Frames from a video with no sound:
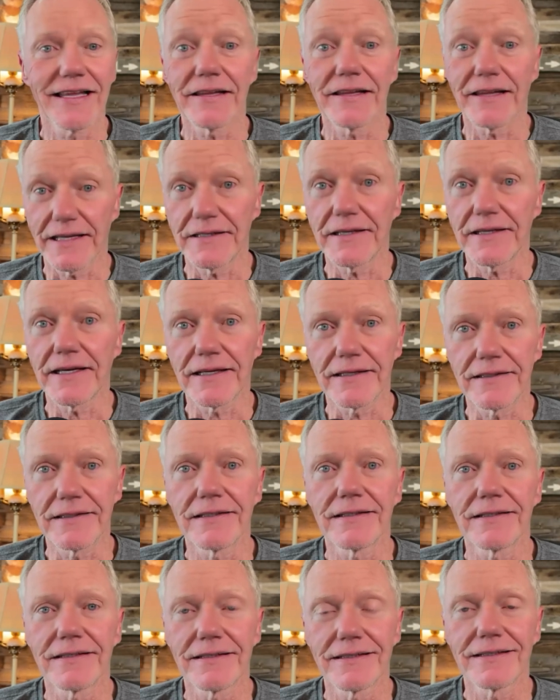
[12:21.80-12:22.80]
They did.
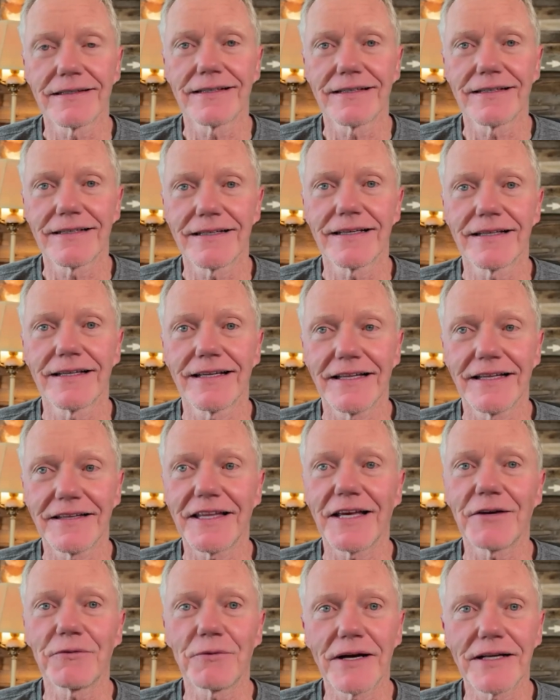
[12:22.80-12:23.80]

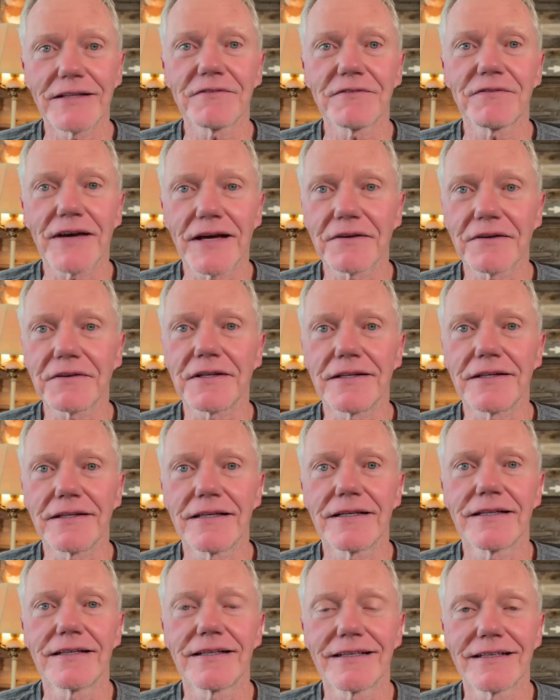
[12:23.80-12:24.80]
They went and found it.
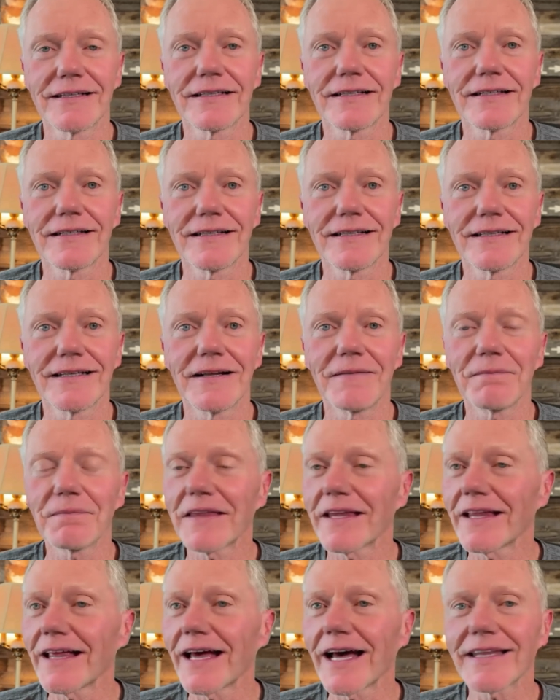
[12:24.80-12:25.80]

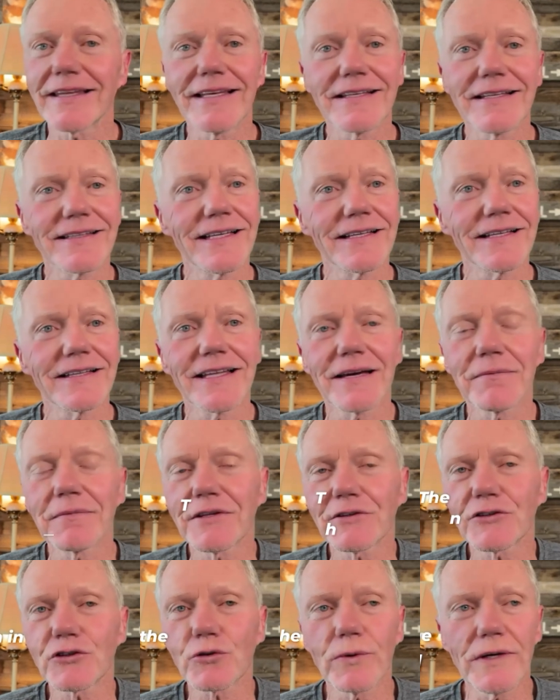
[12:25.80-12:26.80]
They, they, I mean,
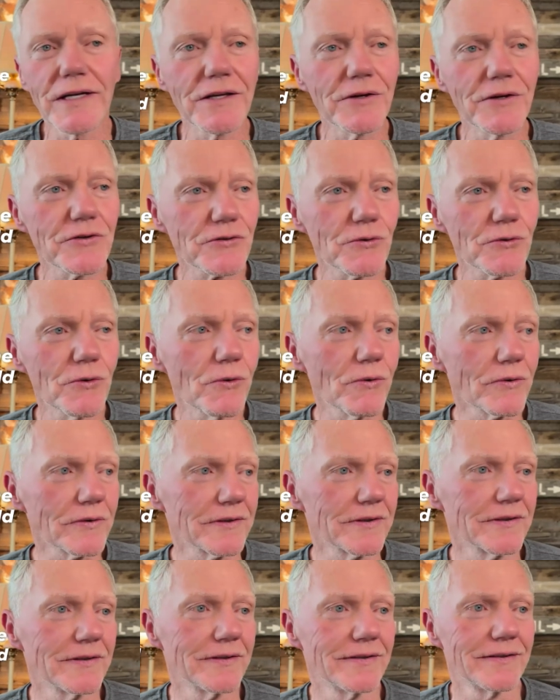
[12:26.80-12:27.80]
they're twenty years old.
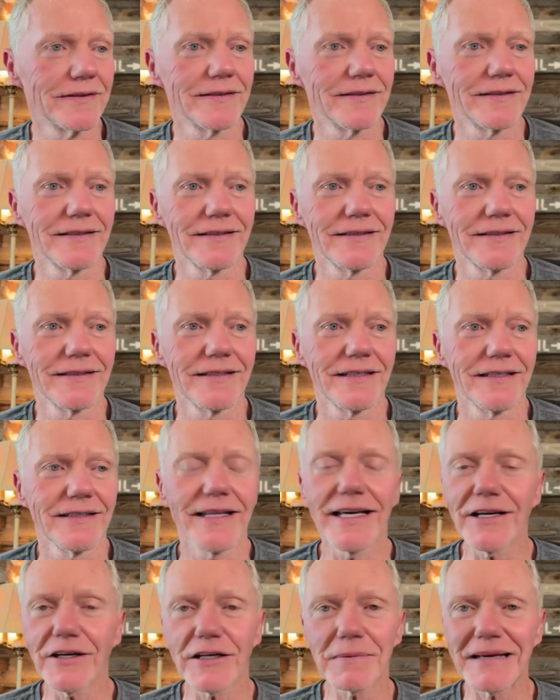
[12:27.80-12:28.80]

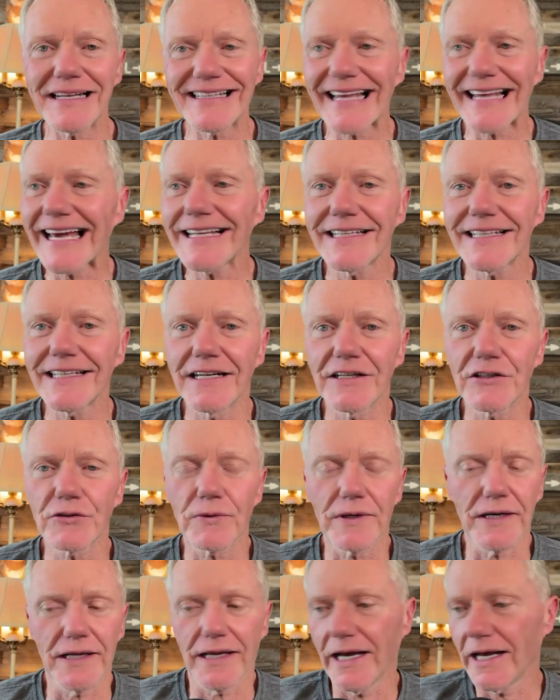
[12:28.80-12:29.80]
They could have been nineteen and
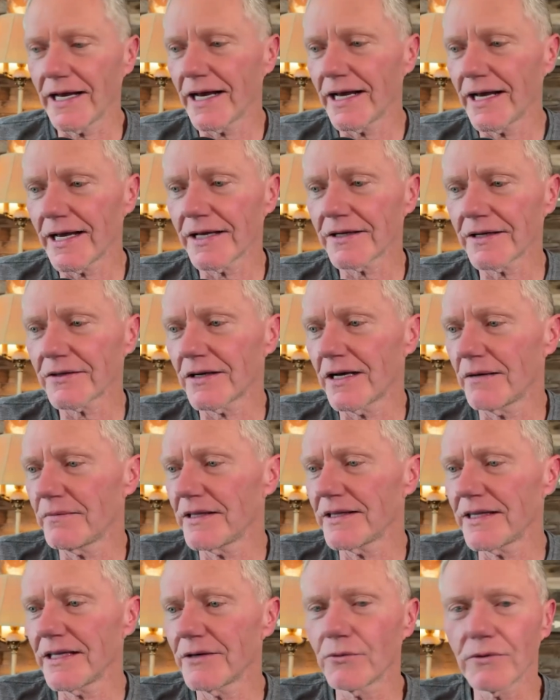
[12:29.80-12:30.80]
twenty. I, I, I, don't, I mean,
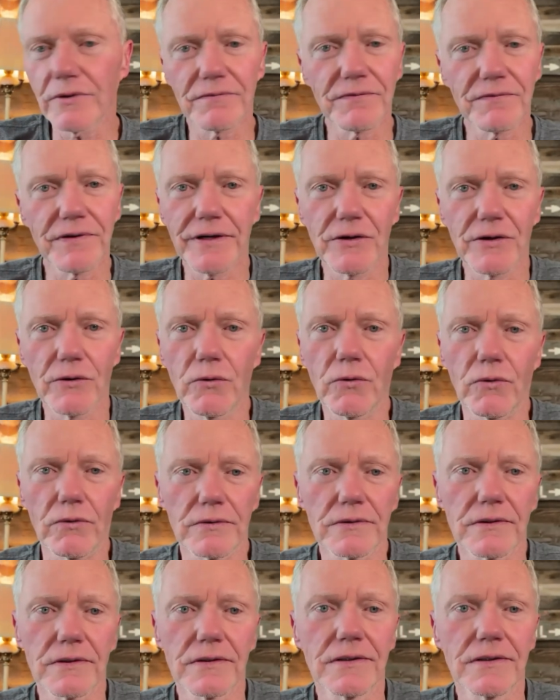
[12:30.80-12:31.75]
they weren't very old.